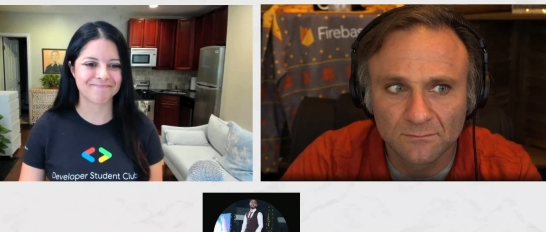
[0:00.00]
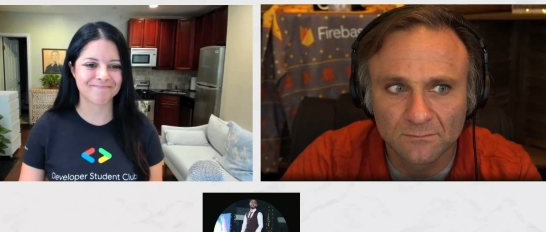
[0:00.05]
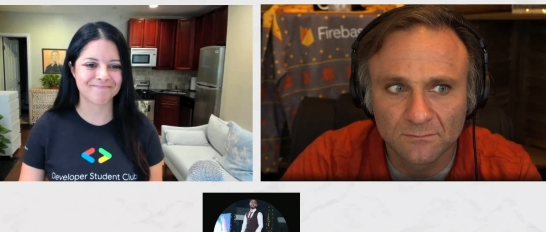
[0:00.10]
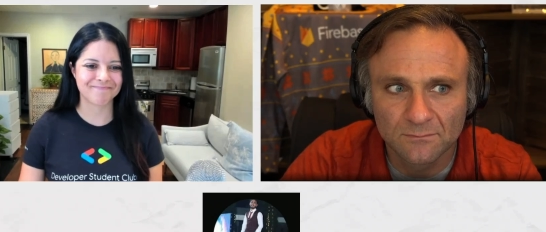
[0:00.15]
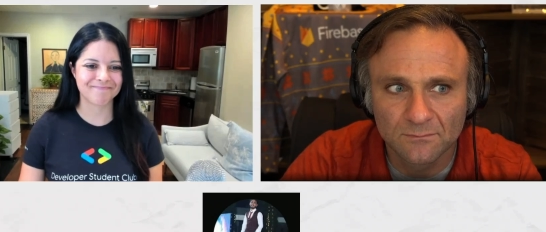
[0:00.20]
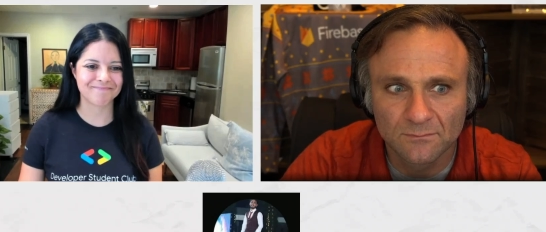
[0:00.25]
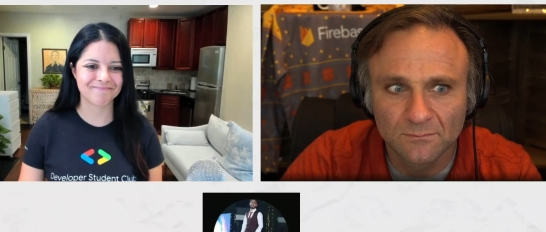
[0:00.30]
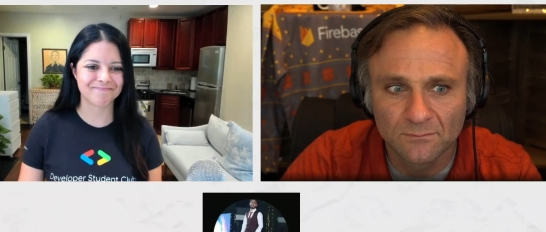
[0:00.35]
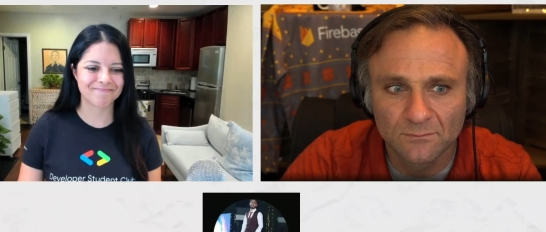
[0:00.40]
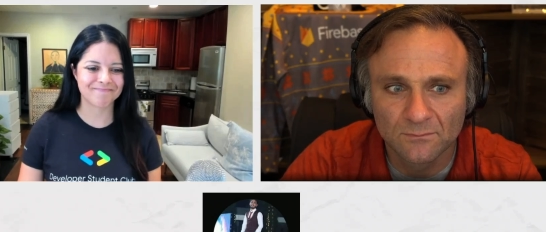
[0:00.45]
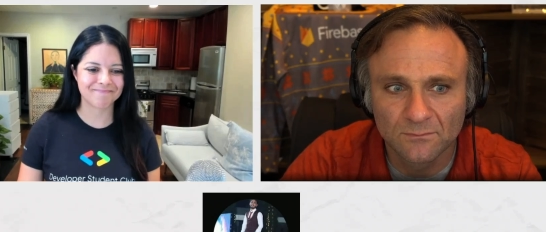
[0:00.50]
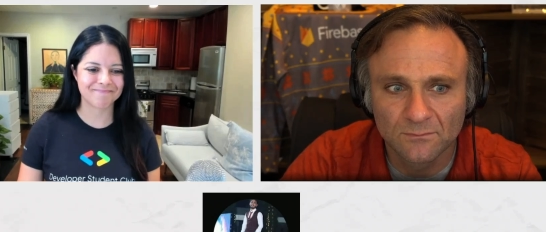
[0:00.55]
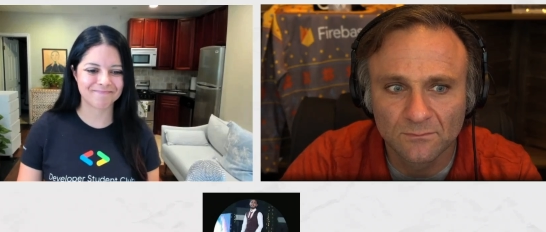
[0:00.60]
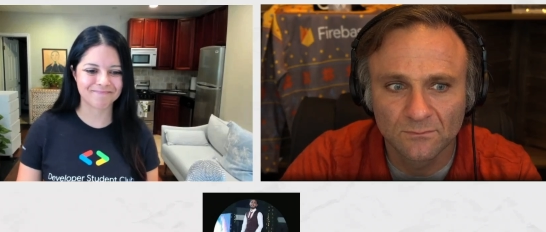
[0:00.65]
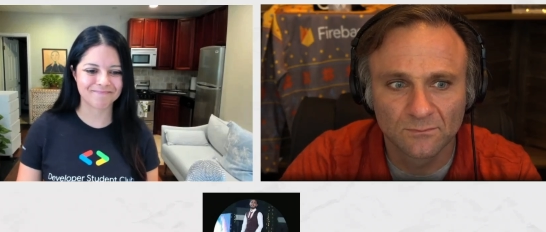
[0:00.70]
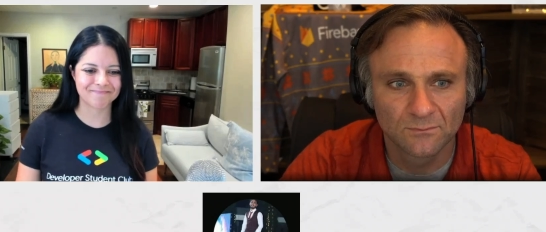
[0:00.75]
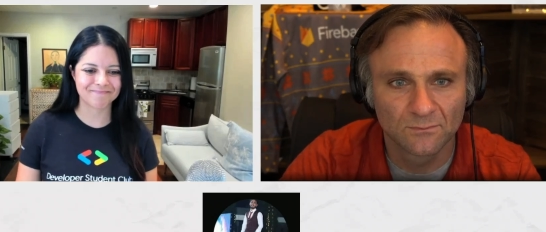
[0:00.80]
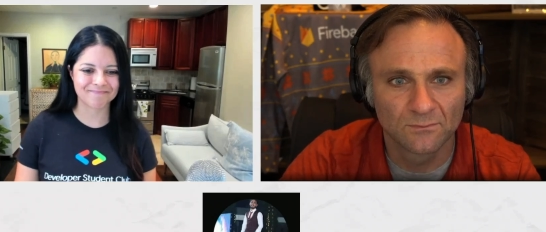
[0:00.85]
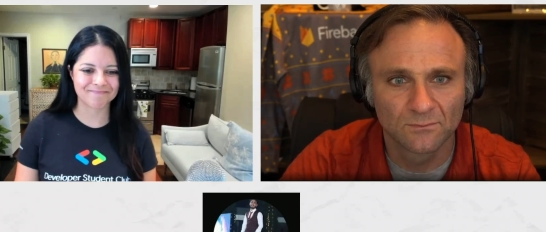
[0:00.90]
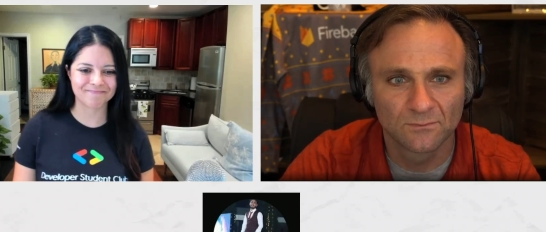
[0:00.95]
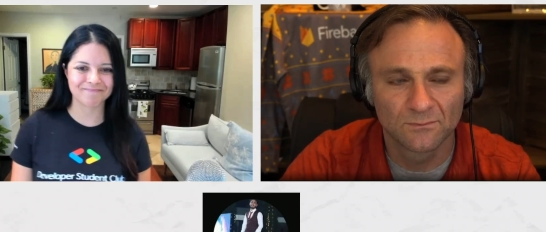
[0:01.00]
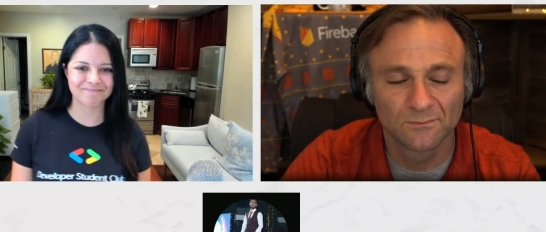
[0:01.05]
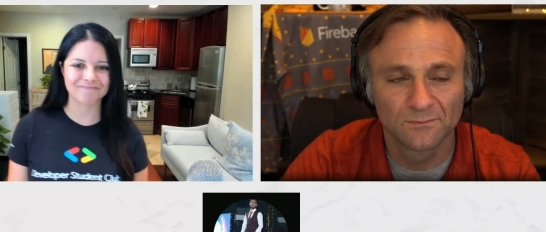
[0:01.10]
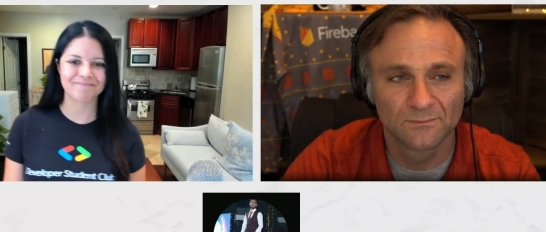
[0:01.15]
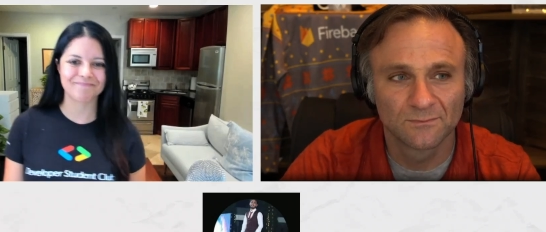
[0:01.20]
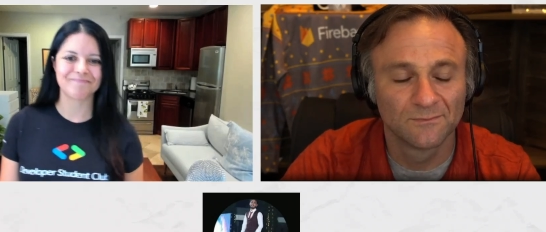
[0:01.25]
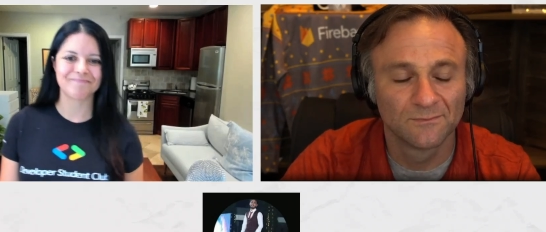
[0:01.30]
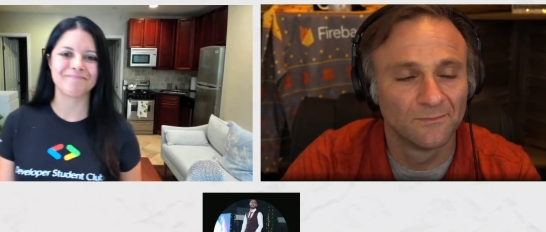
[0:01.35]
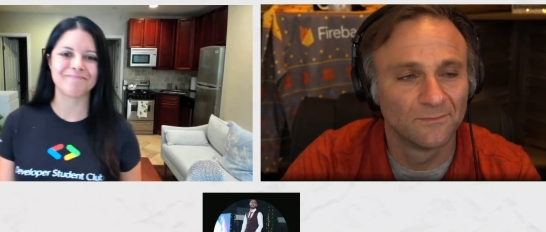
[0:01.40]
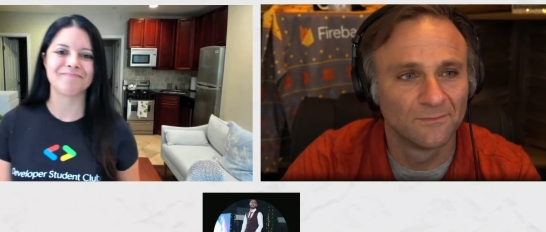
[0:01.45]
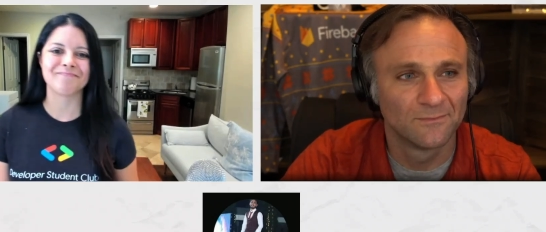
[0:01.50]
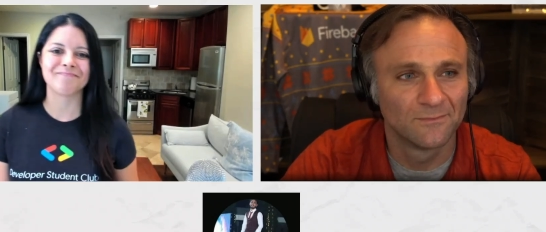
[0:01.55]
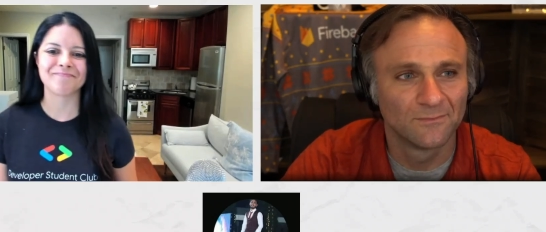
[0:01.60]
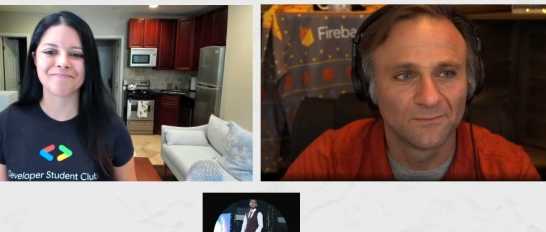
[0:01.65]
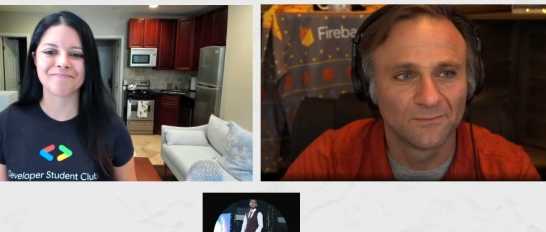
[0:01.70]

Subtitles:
[no speech]